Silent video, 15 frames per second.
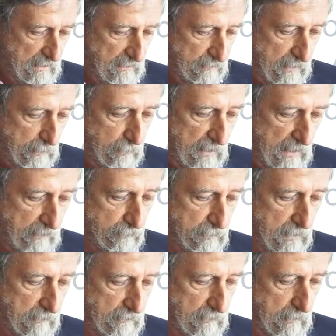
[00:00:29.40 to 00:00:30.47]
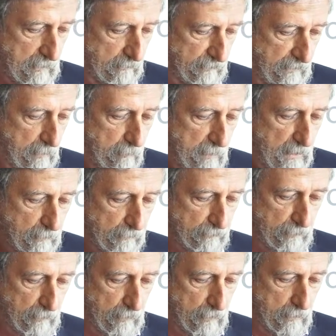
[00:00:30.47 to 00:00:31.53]
Then we have just uh, five minutes
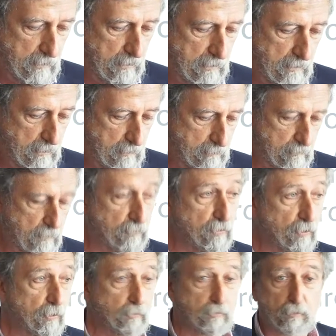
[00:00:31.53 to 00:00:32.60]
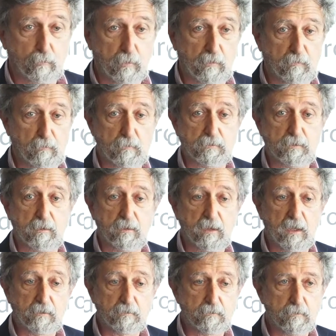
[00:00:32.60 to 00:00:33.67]
for uh, uh, short questions and
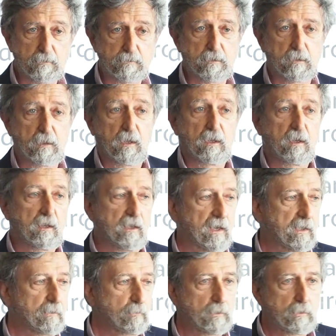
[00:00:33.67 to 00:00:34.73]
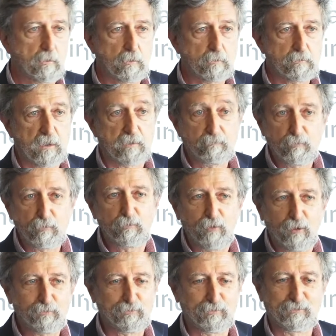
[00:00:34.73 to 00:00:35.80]
answers. I will not. I would
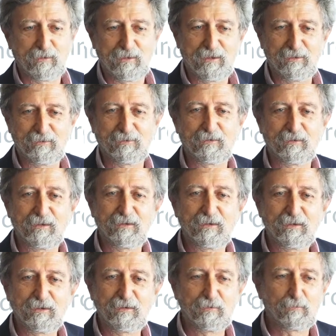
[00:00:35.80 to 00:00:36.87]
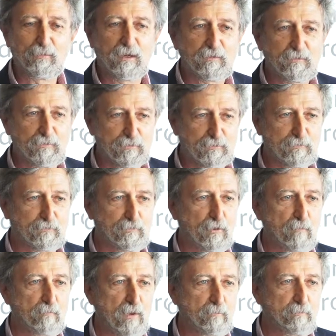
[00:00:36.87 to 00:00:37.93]
not take uh, uh, questions
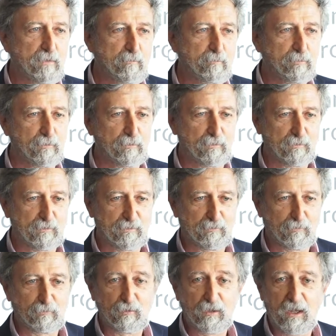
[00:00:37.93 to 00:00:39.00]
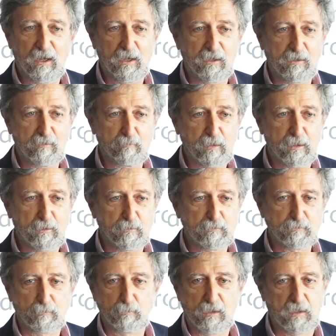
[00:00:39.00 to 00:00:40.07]
from people online
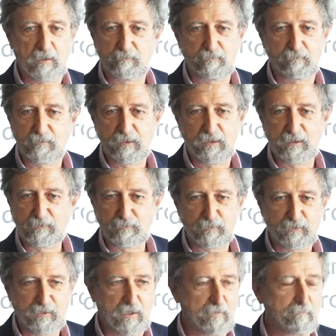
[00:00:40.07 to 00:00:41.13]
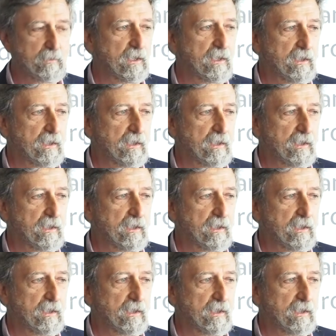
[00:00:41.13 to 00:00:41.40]
because we have very little time.